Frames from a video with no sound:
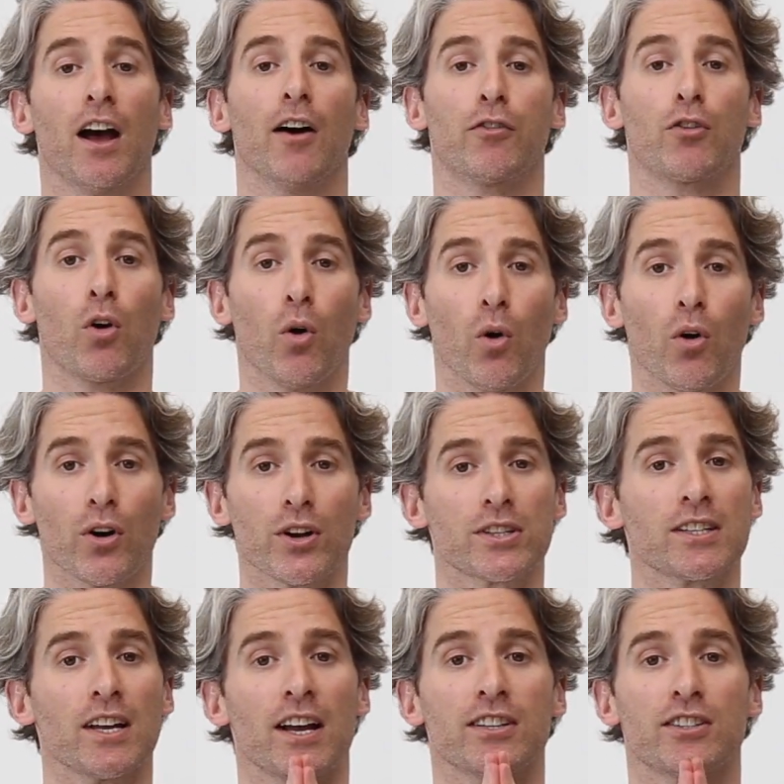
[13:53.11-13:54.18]
Of
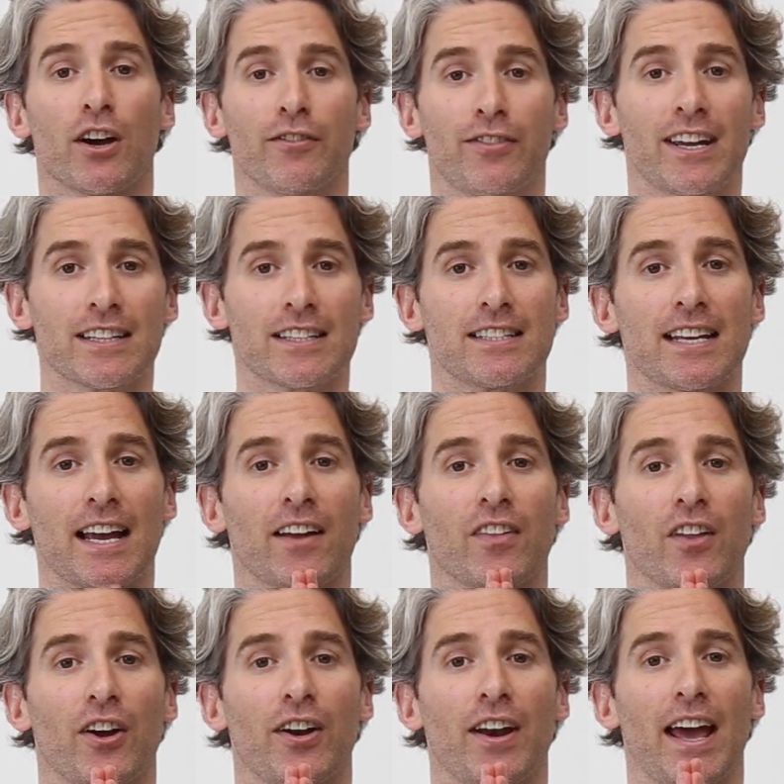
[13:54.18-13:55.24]
course, don't forget to
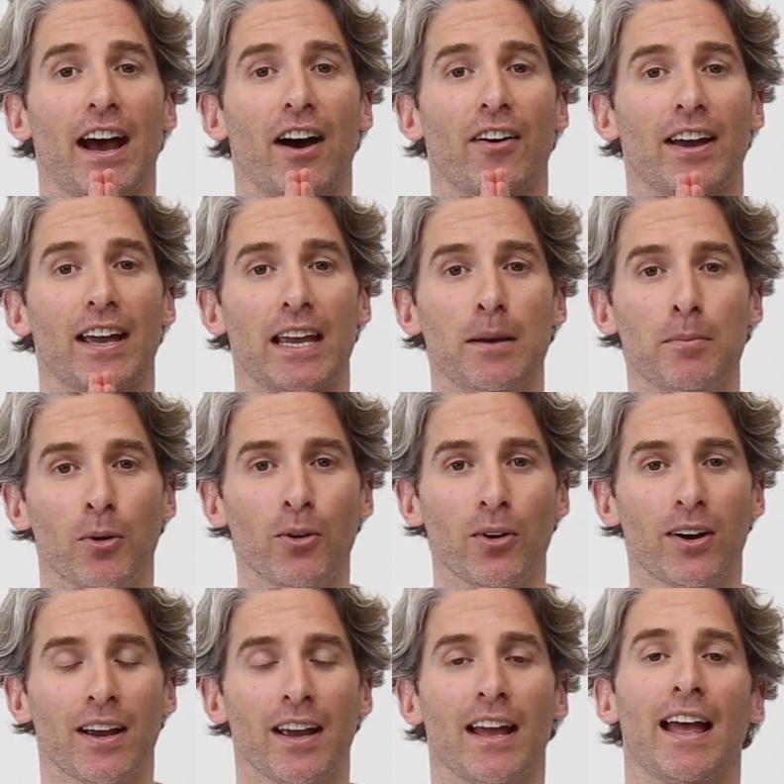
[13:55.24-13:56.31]
download our
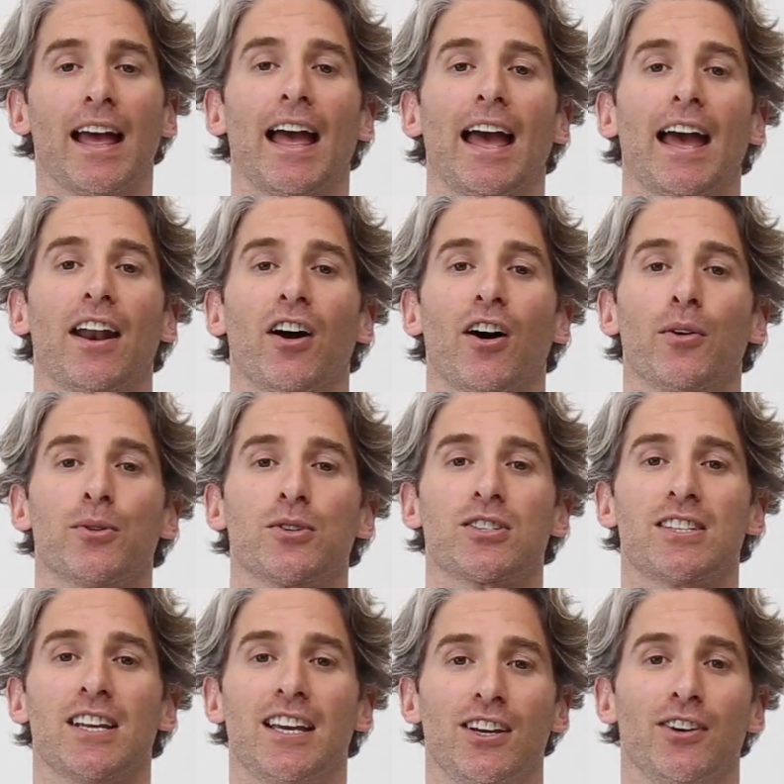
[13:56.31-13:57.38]
ebook, and I will
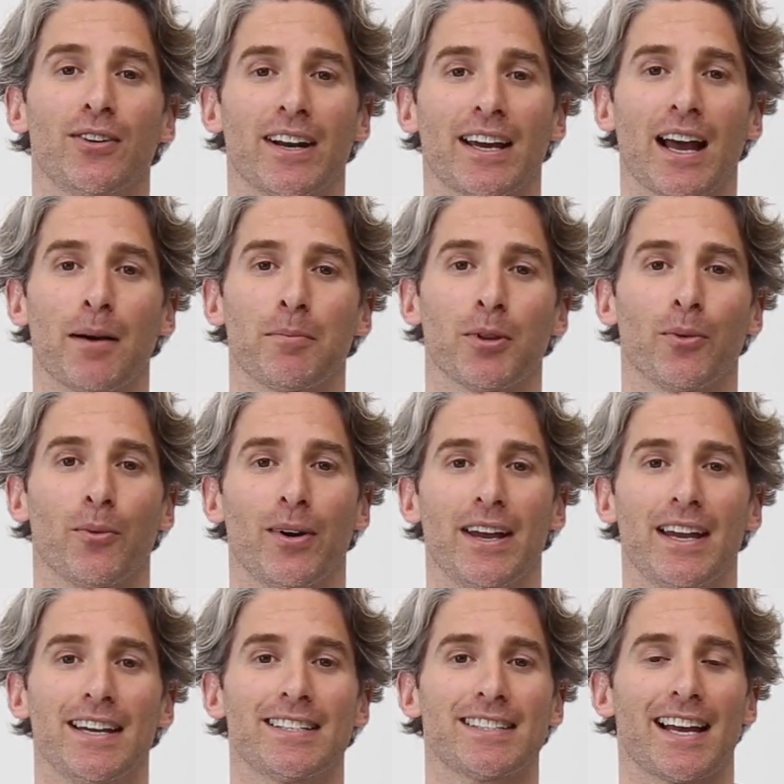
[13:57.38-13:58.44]
see you in a couple of
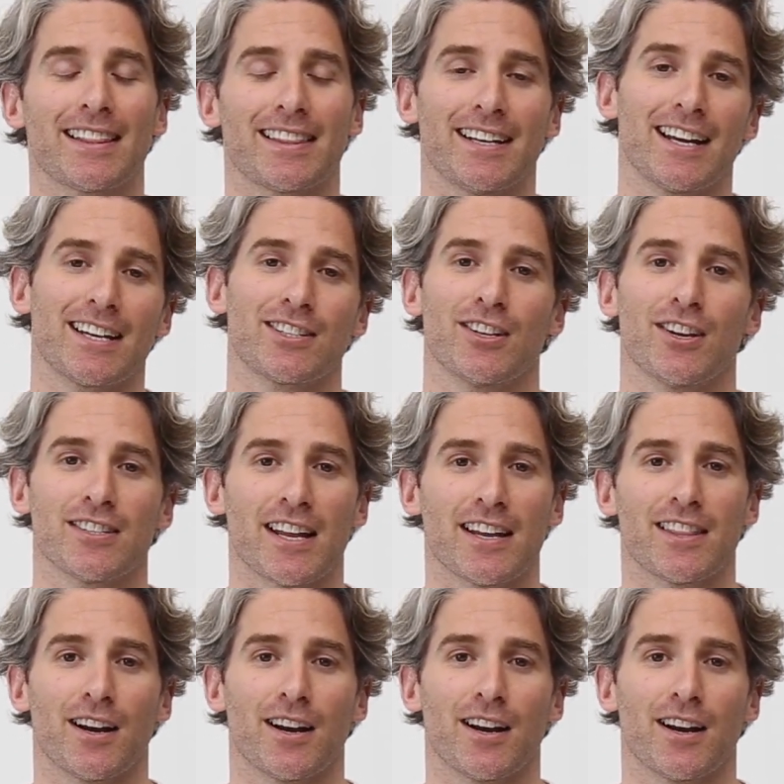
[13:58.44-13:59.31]
weeks at the next Thursday